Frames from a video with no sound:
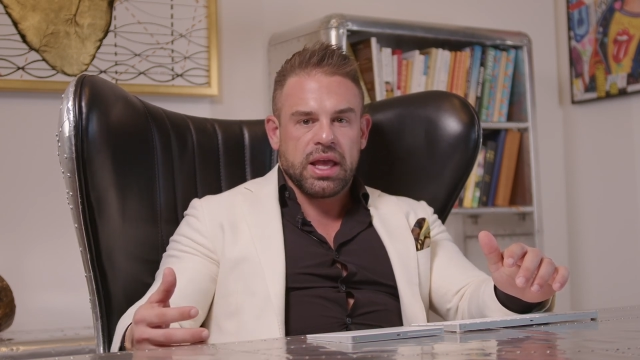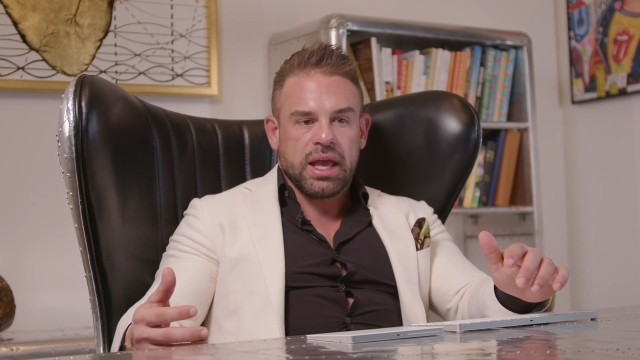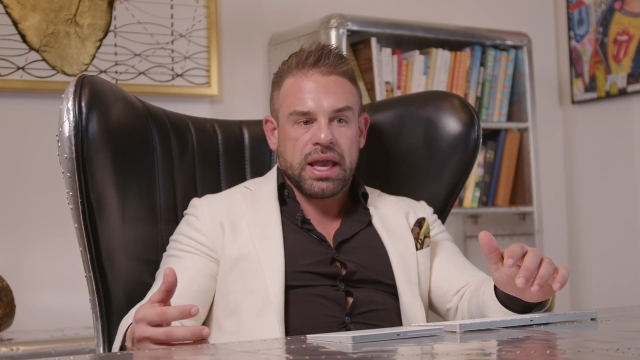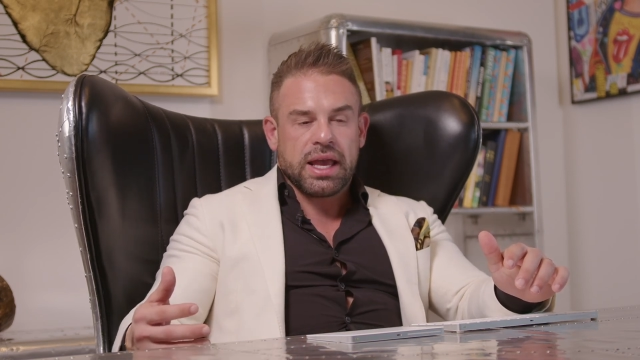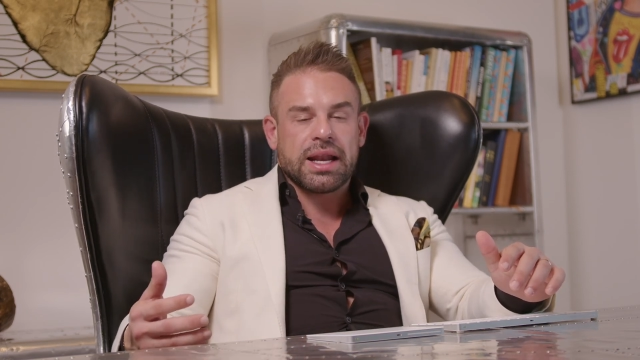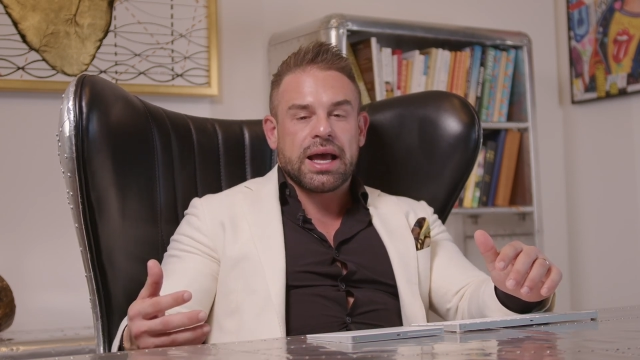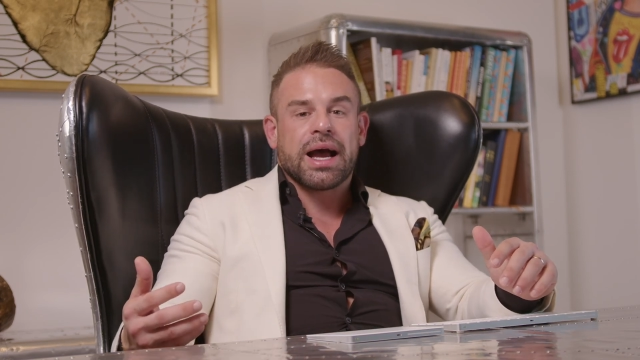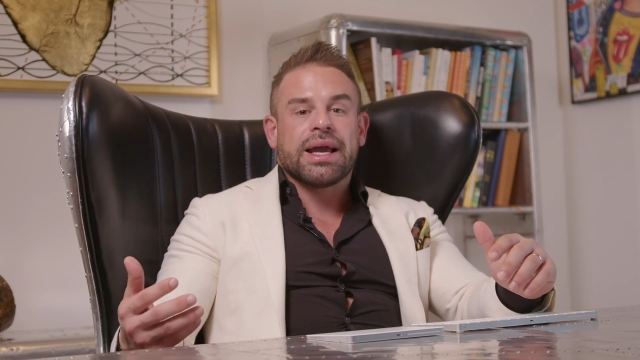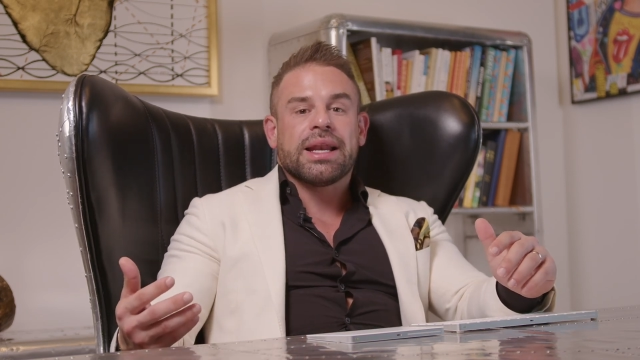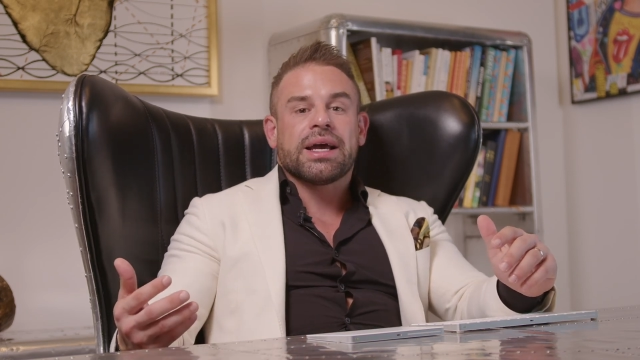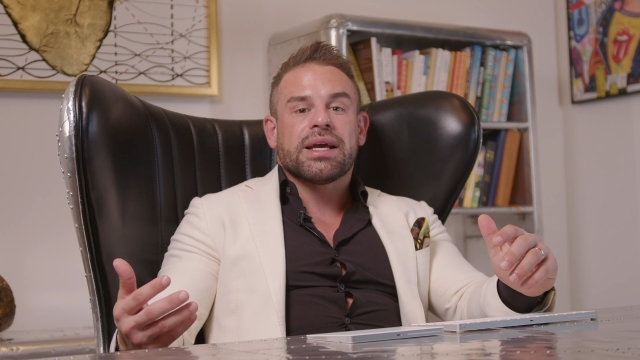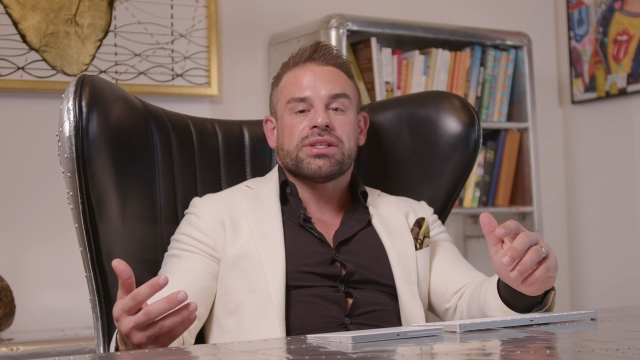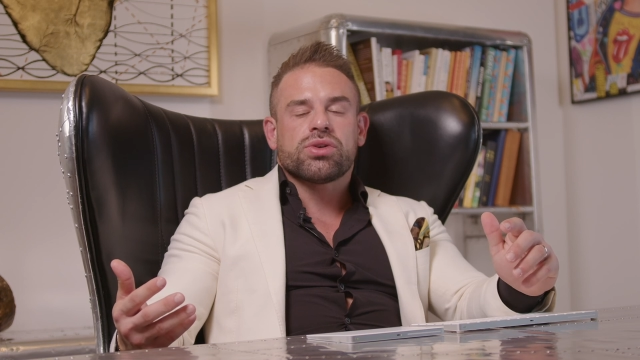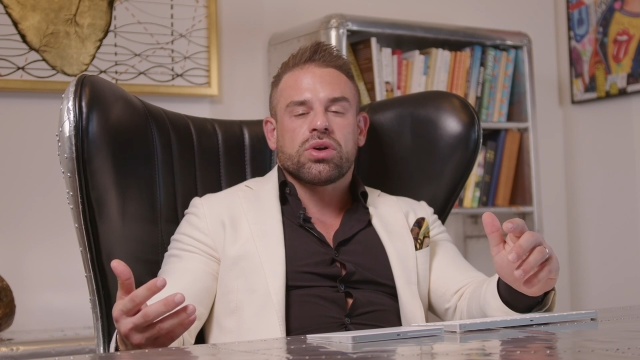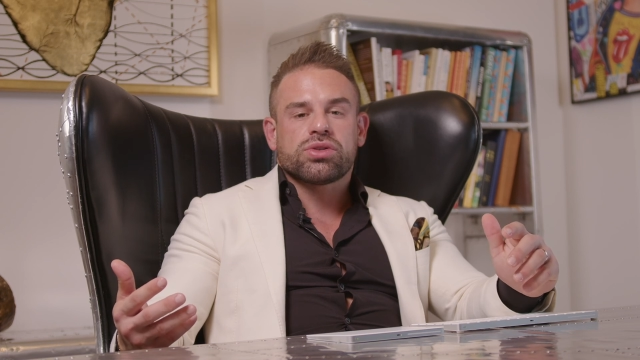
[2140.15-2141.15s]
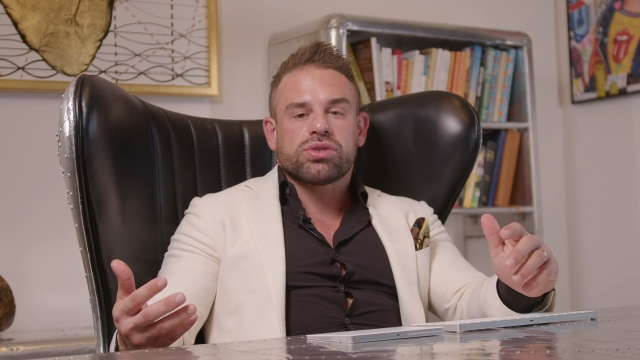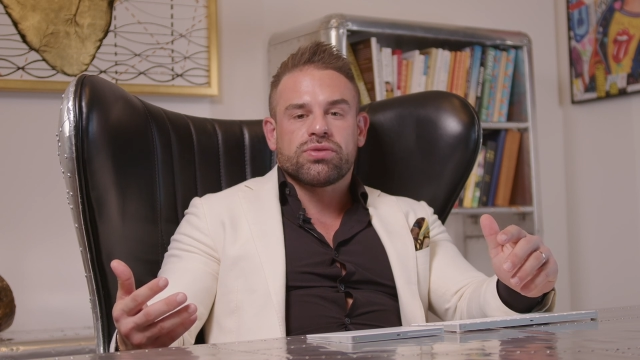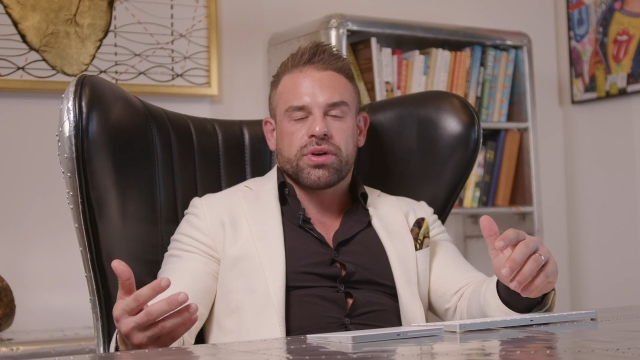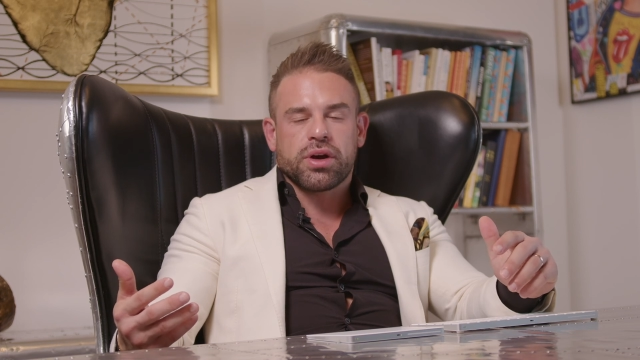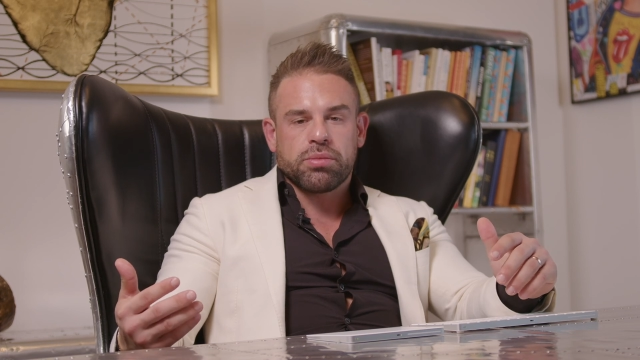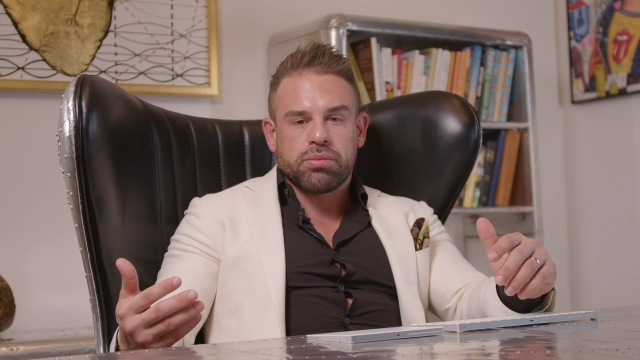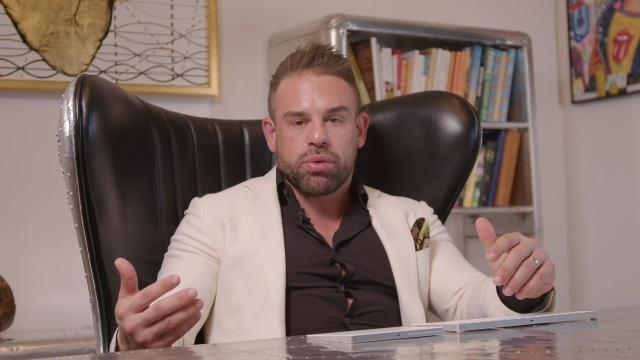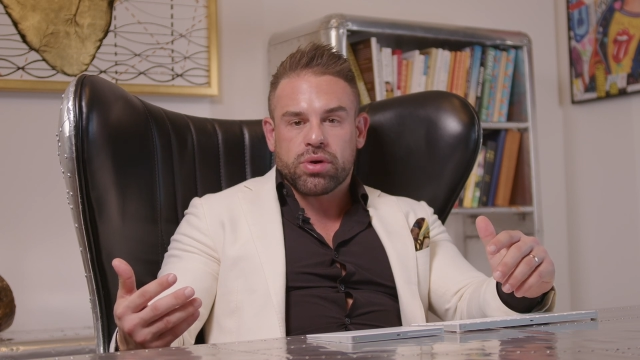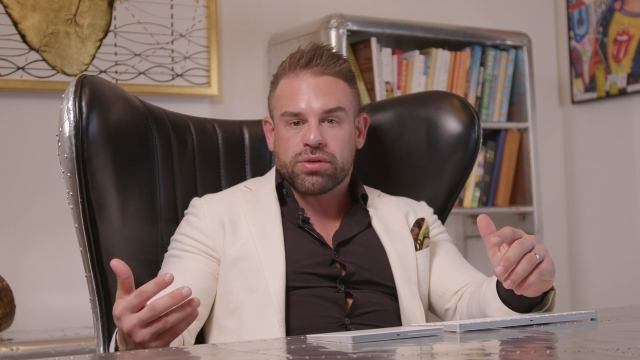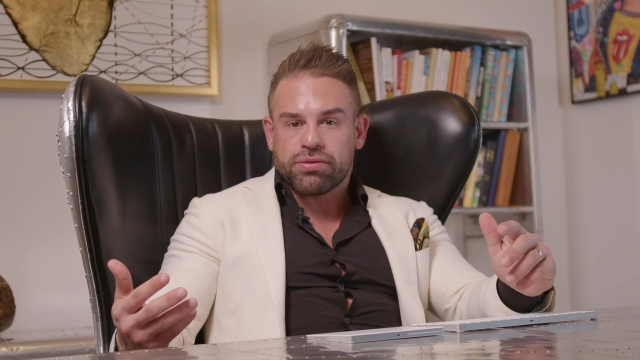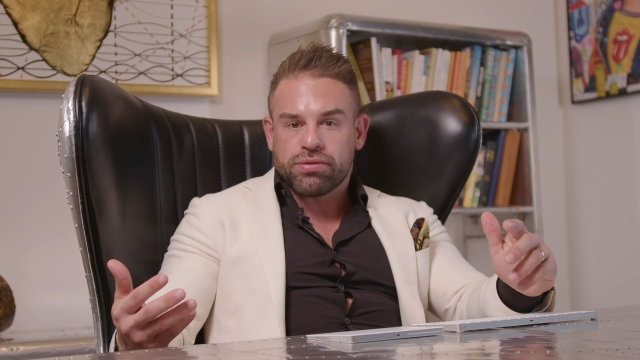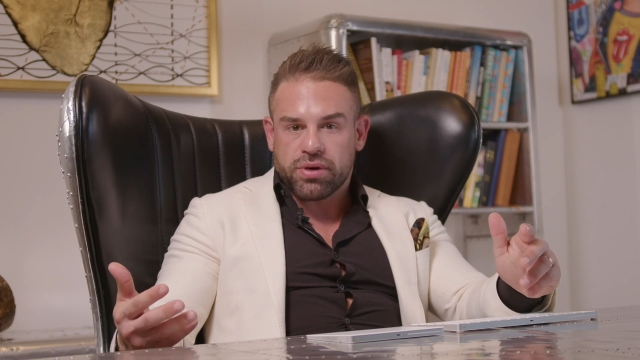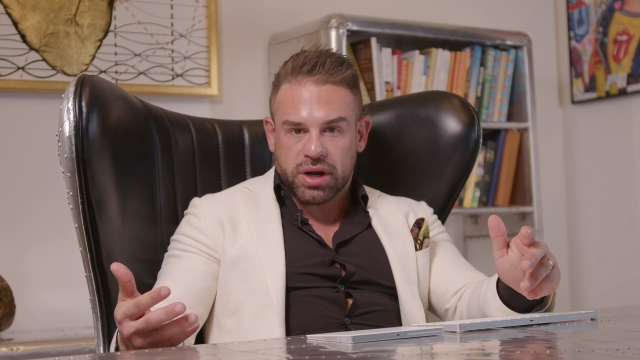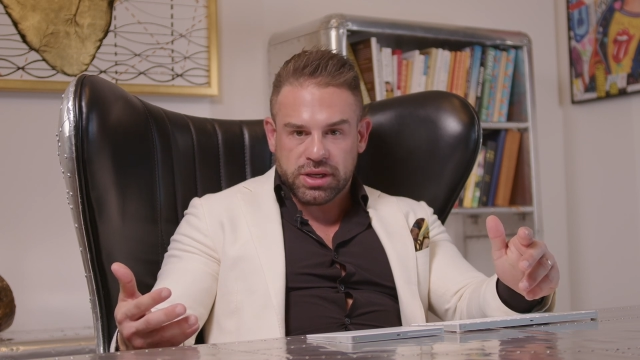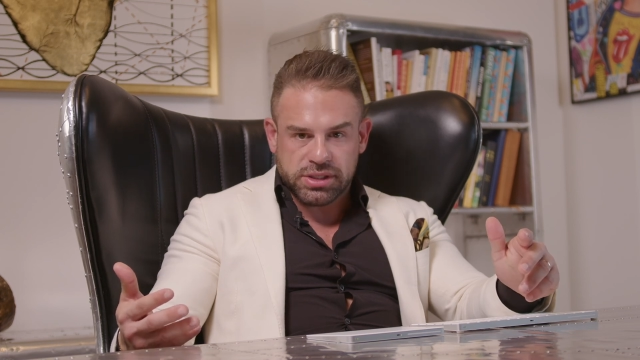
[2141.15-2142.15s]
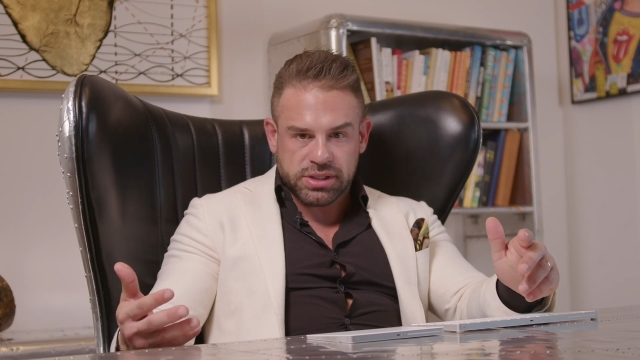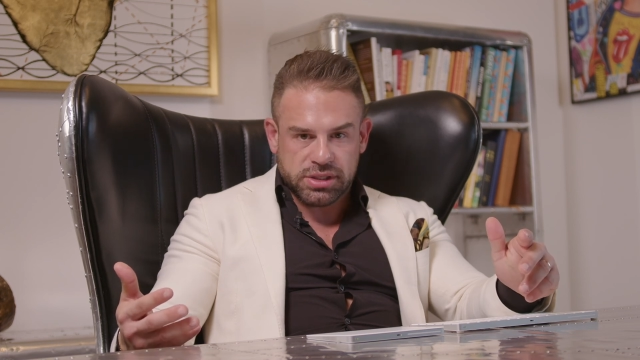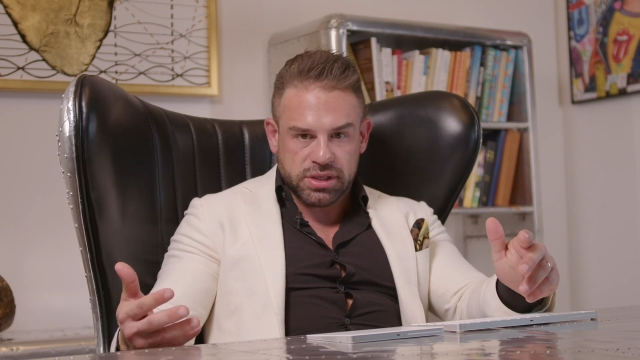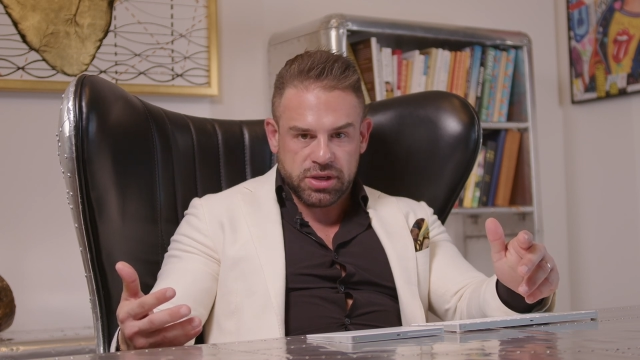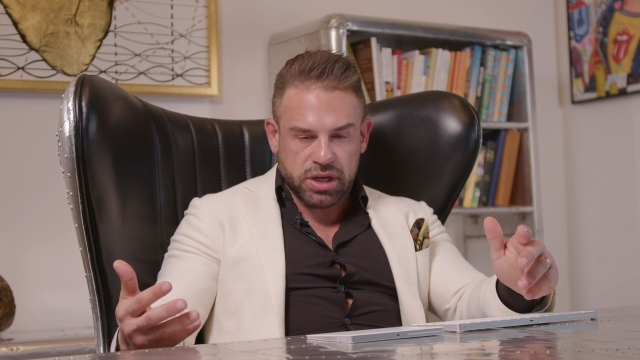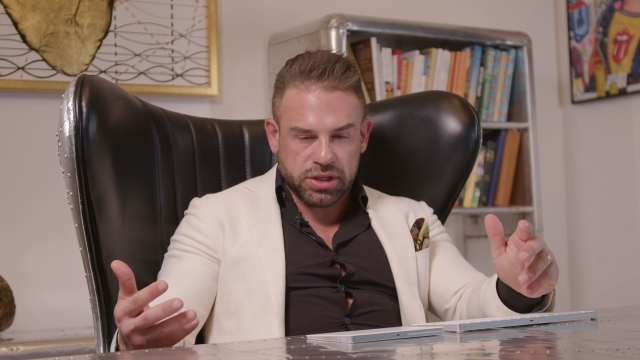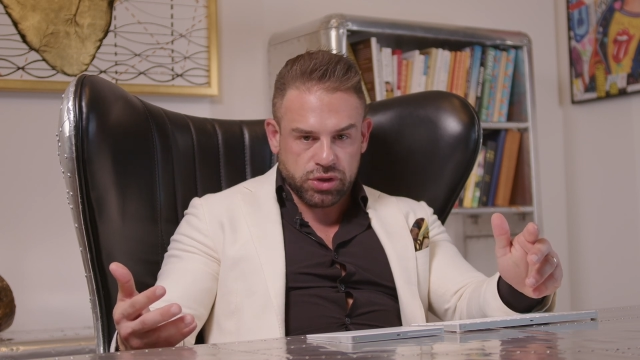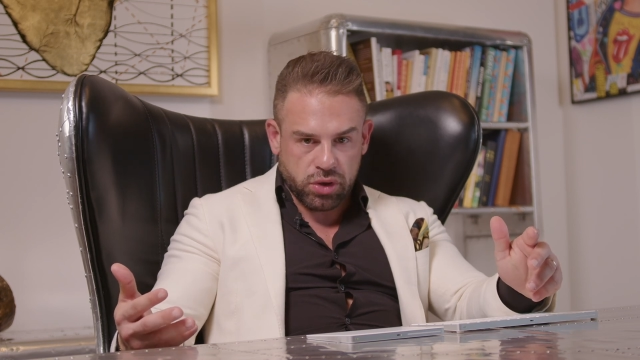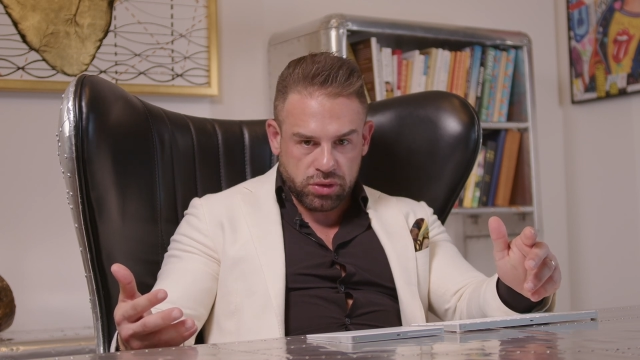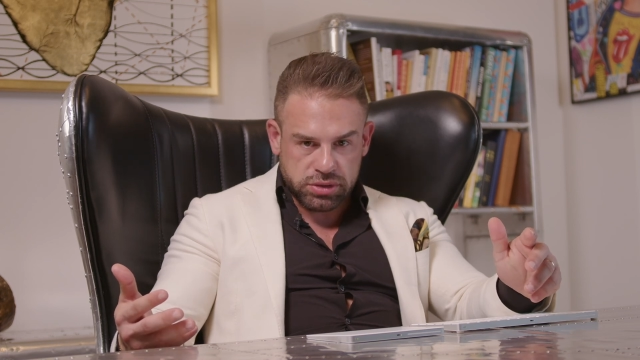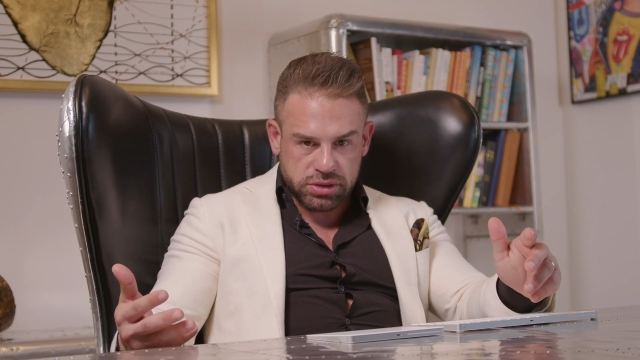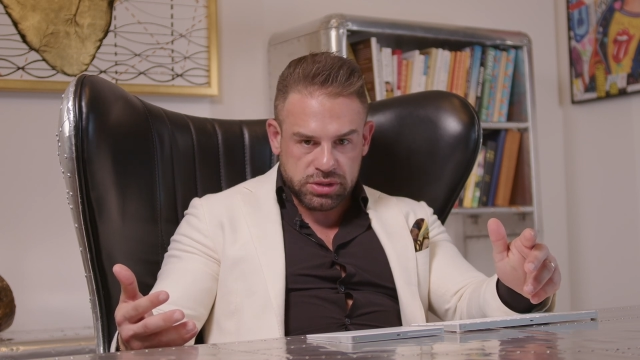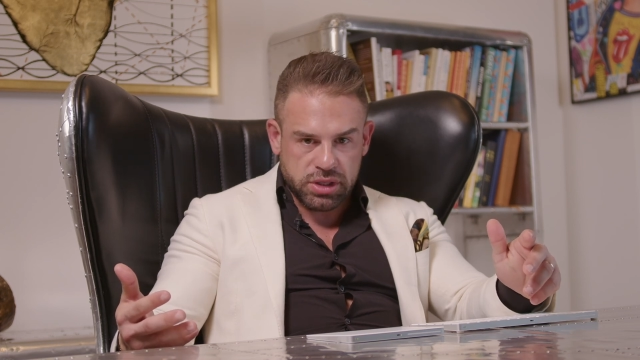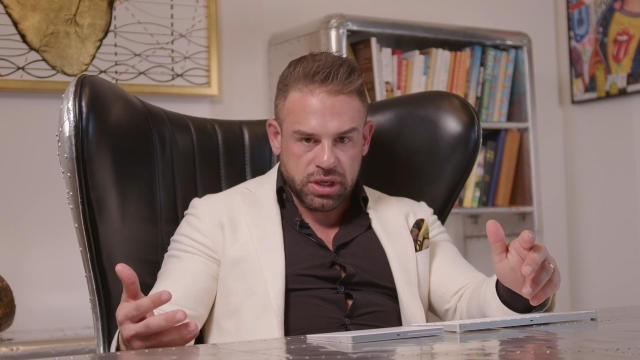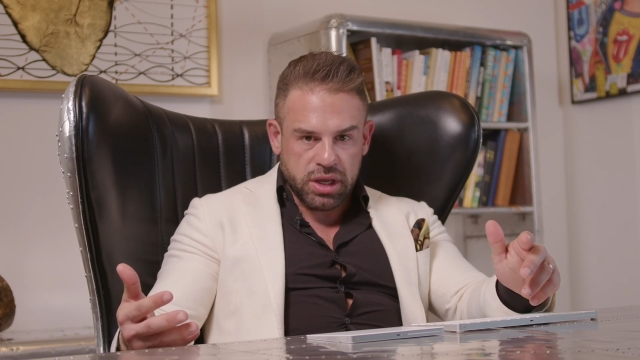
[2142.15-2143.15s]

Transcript: And iodine is also very important for us adults,